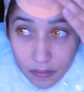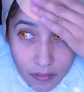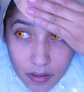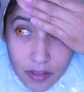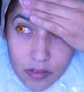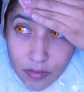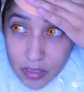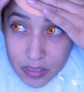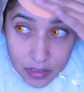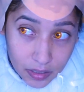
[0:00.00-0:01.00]
Oh, that's
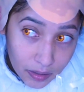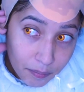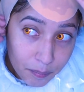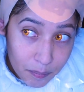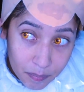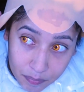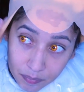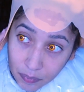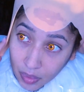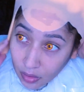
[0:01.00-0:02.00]
really sticking.
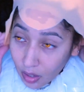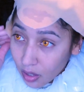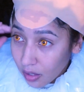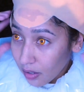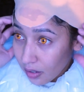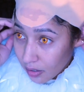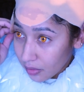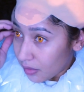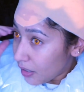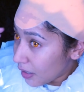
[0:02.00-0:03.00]

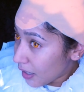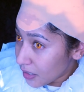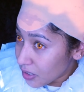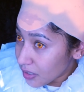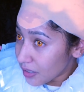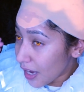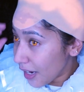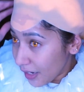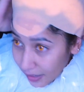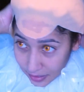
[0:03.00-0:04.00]
The edges,
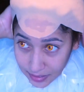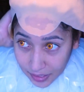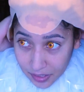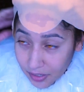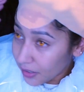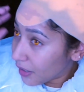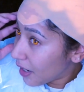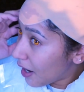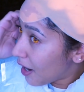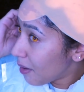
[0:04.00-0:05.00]
I guess I could
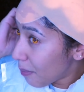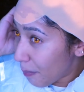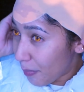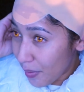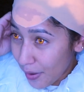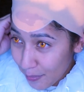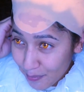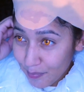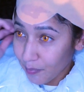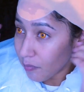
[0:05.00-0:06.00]
cut, but